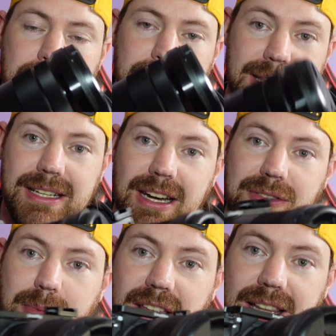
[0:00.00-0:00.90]
But then you have
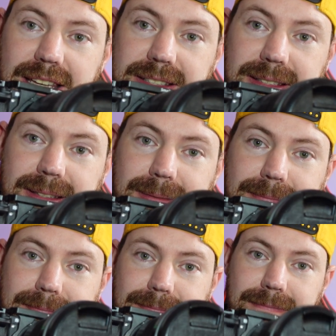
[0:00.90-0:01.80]
to buy the lenses.
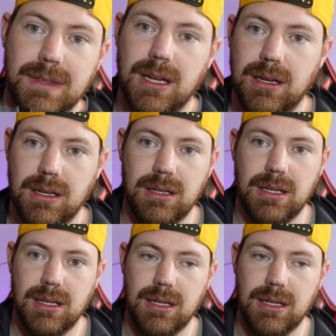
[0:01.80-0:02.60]
And